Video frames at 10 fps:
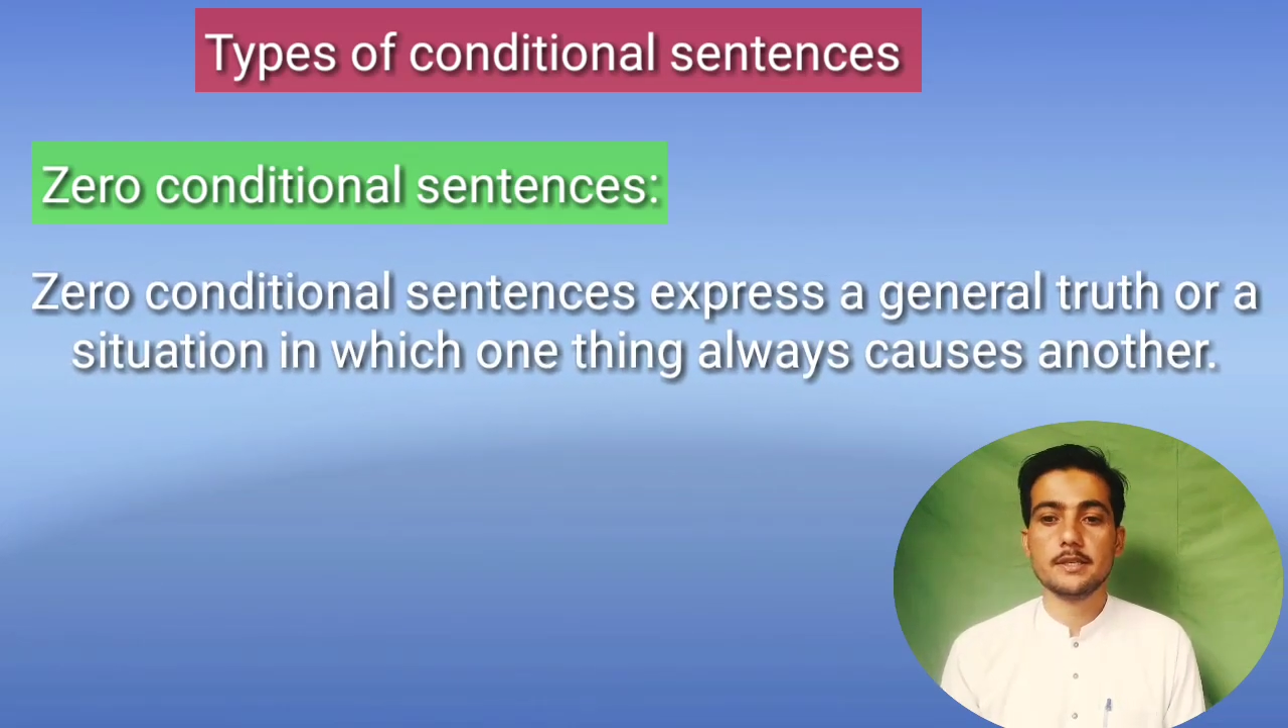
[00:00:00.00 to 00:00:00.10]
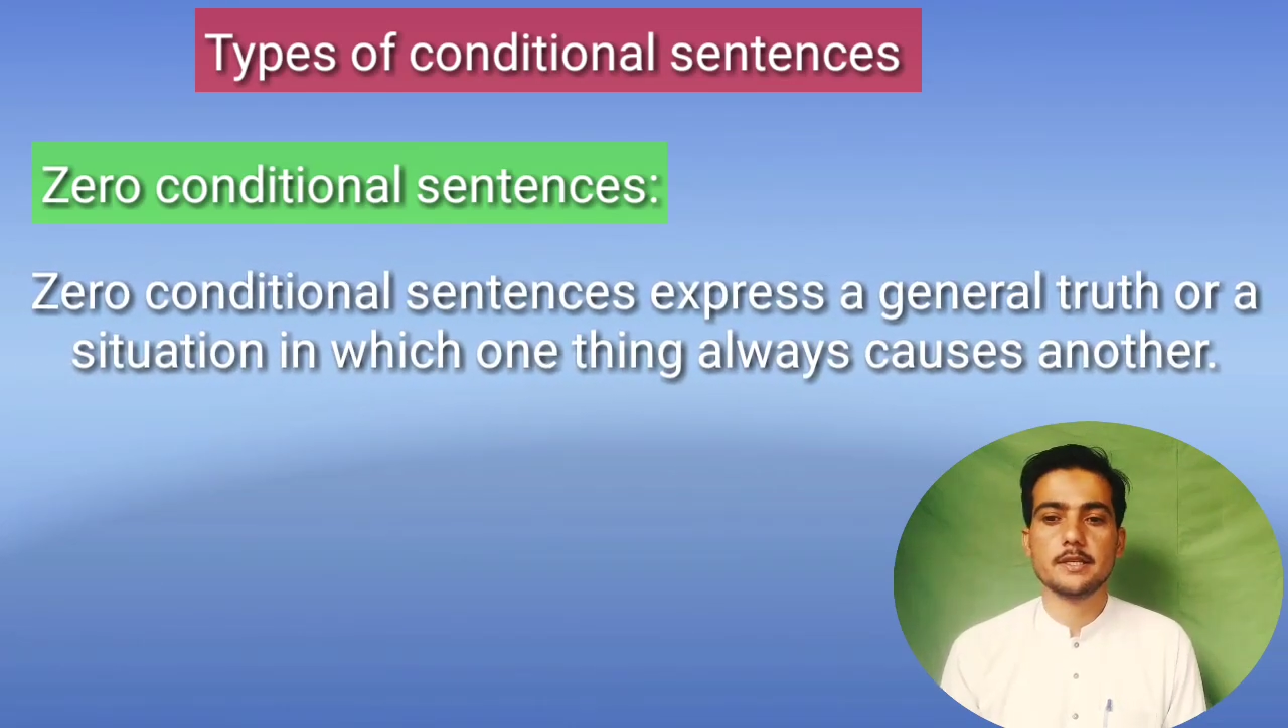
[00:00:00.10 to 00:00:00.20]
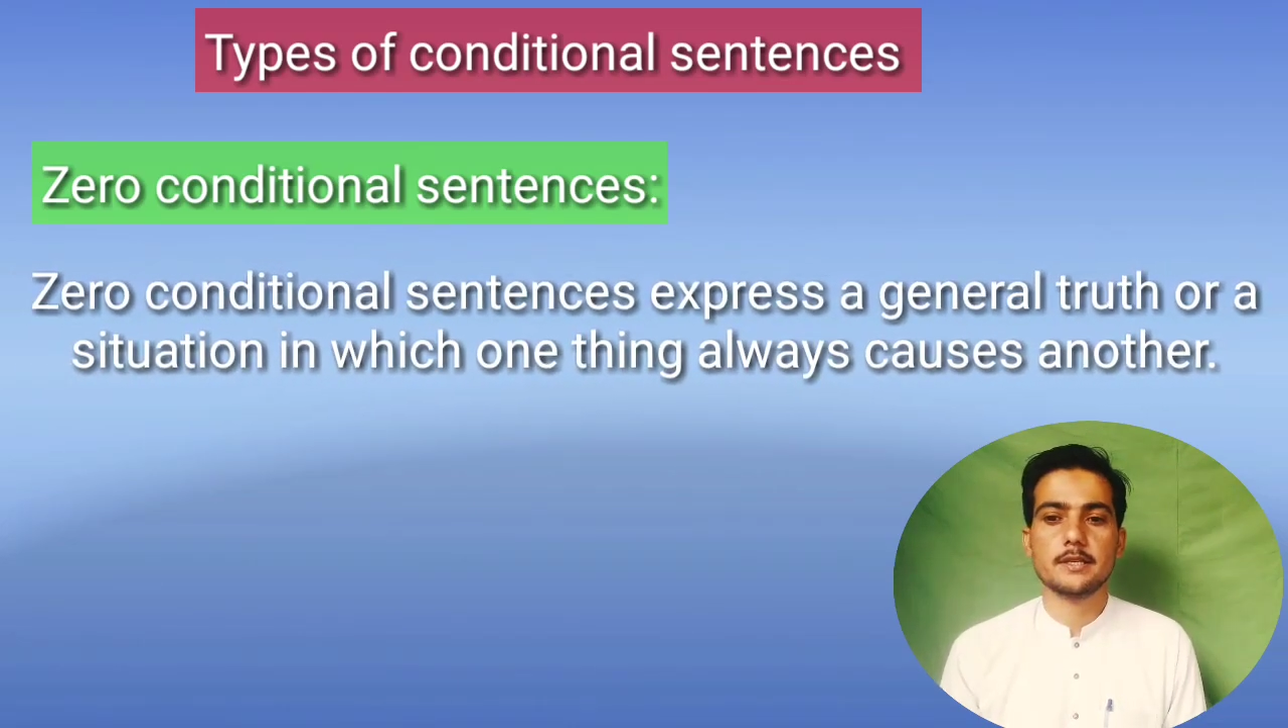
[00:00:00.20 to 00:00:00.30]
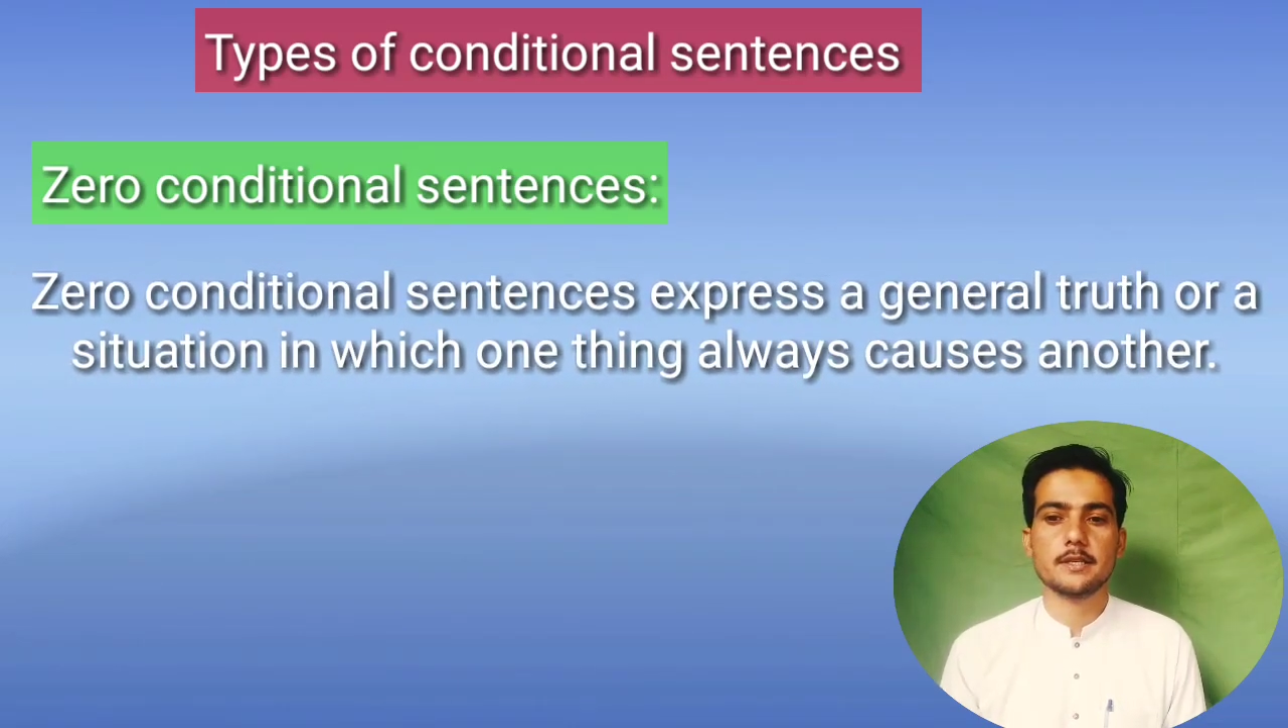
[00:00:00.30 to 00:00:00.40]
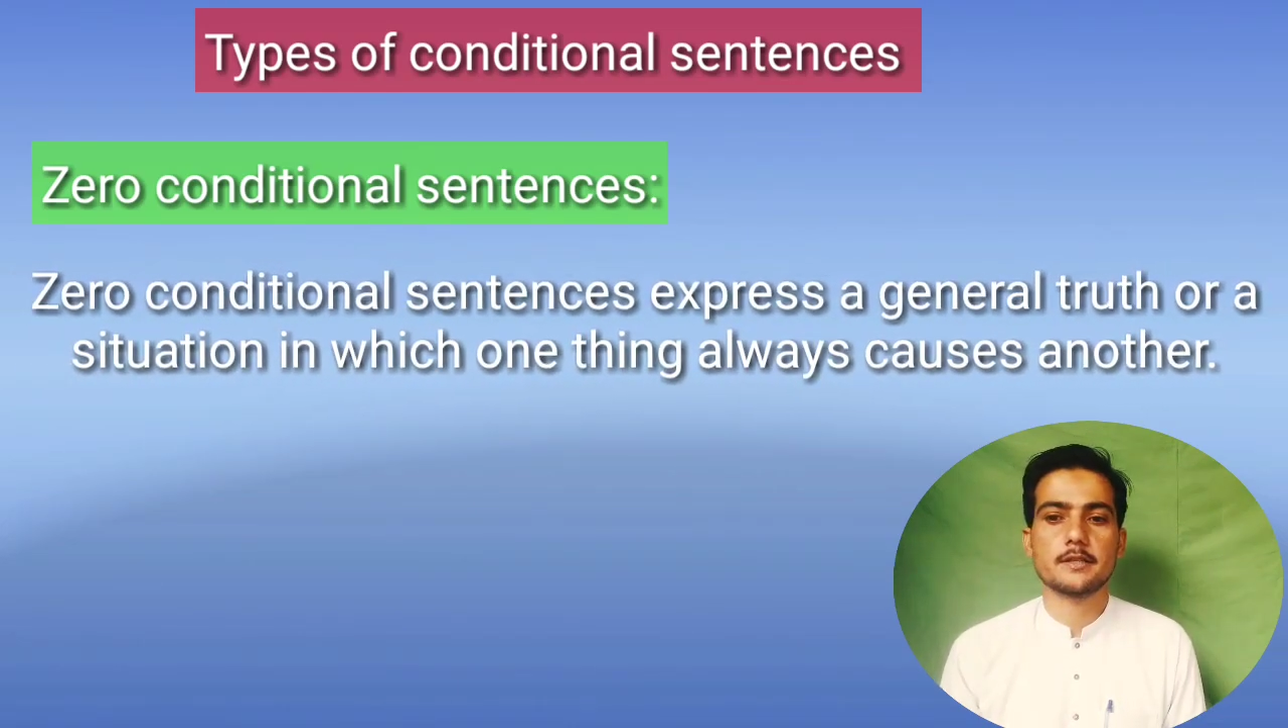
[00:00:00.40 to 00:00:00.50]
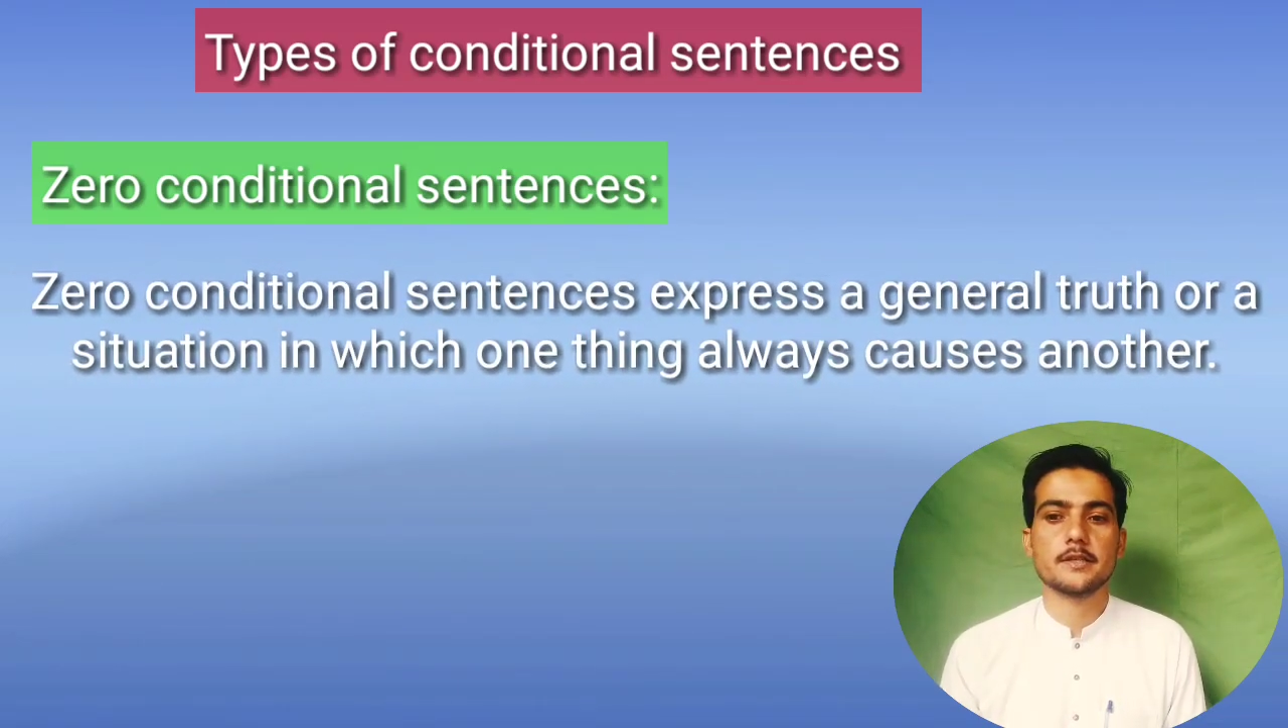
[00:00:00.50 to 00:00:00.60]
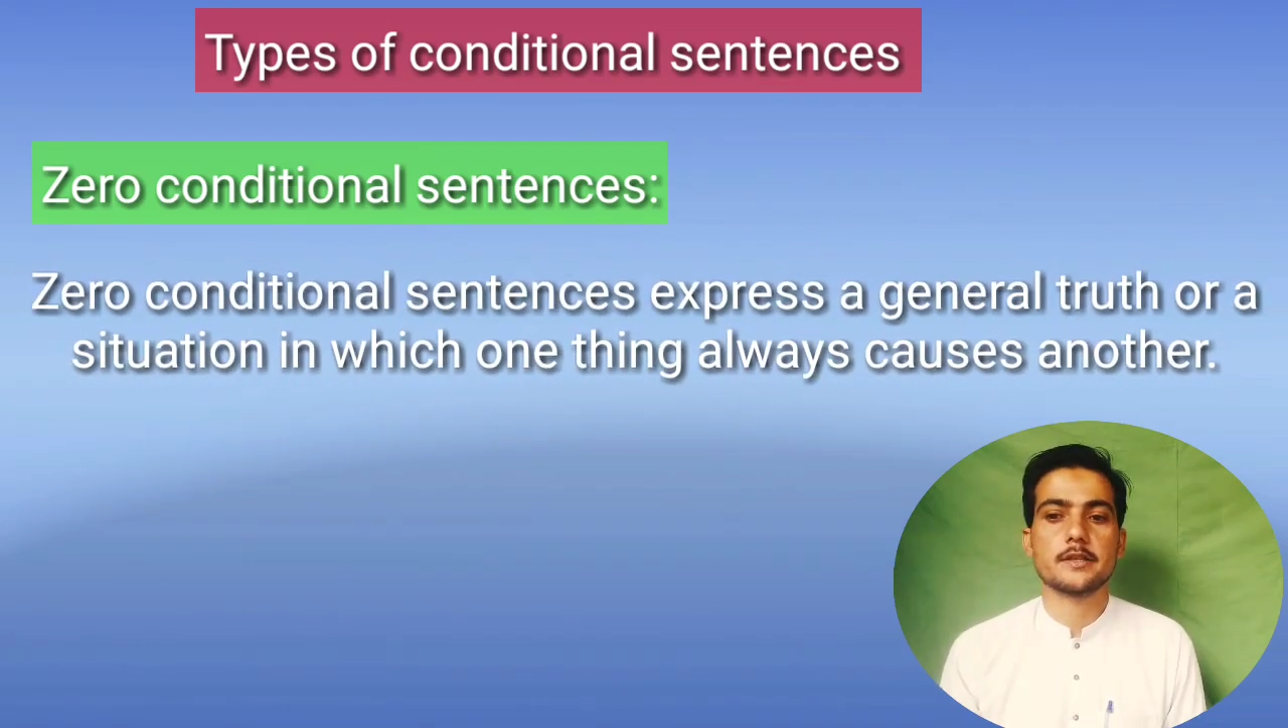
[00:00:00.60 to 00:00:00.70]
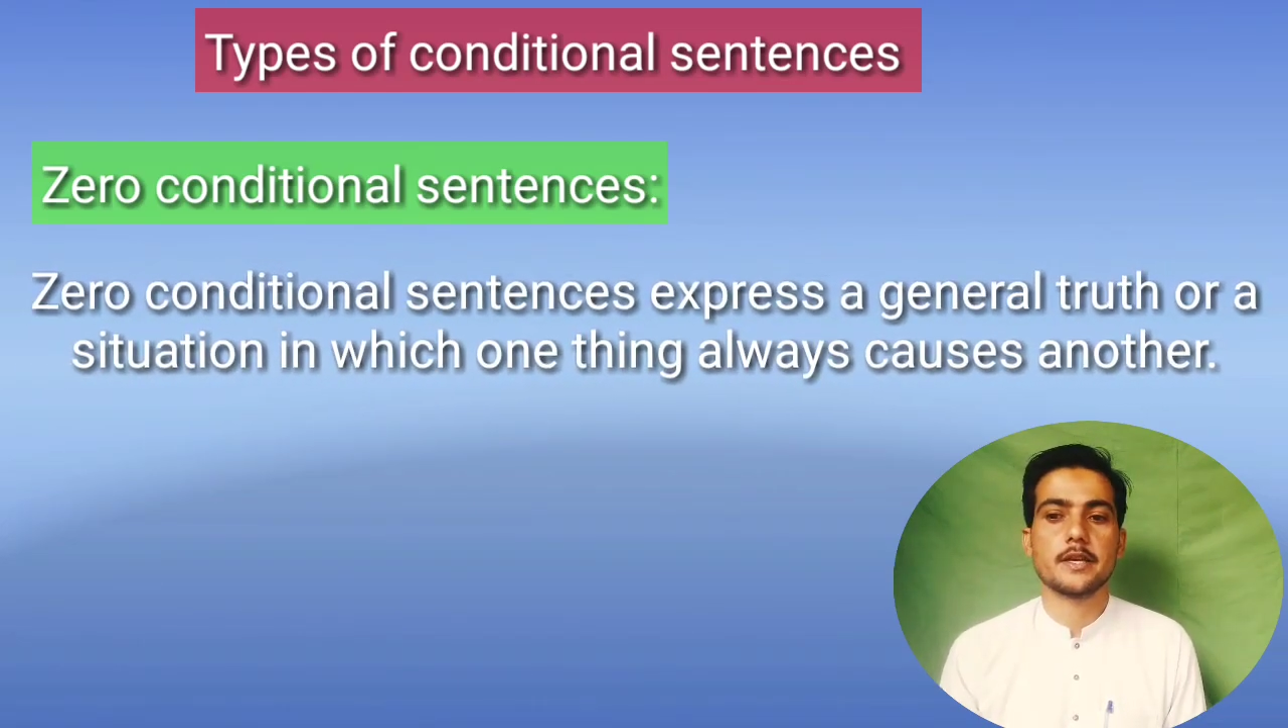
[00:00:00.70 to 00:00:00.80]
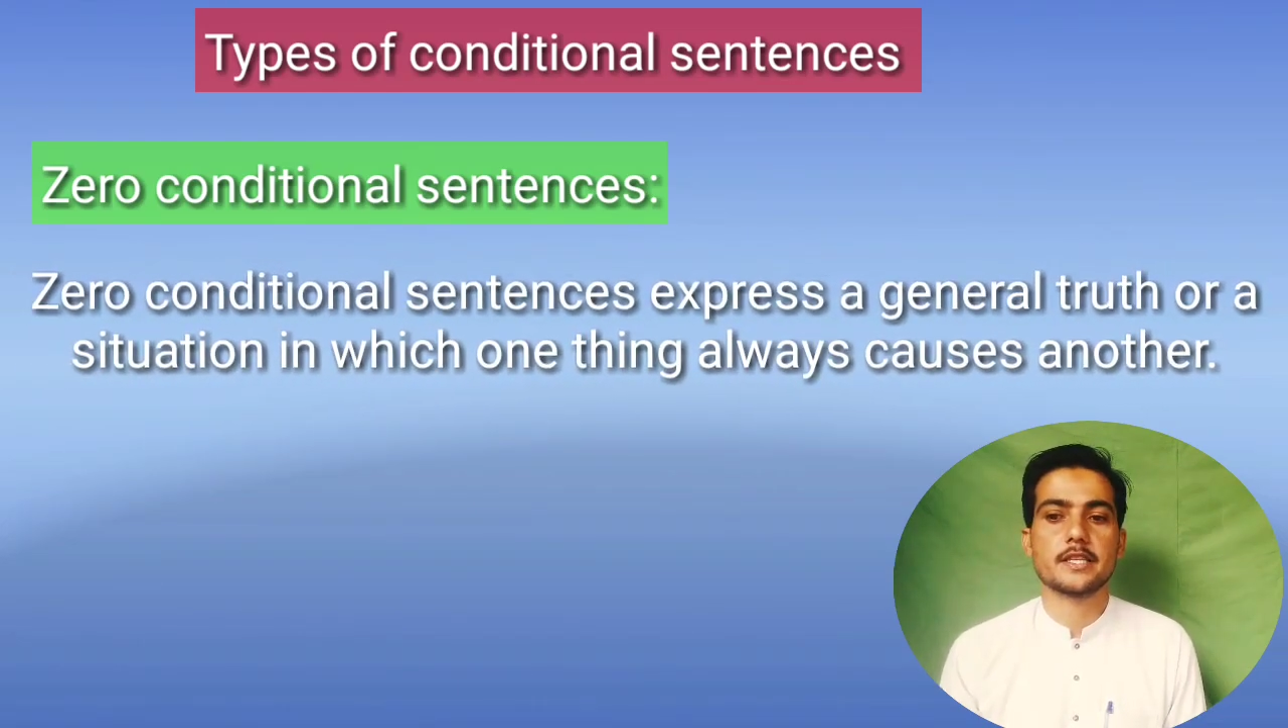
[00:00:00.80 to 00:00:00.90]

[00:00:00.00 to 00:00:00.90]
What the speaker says: sentences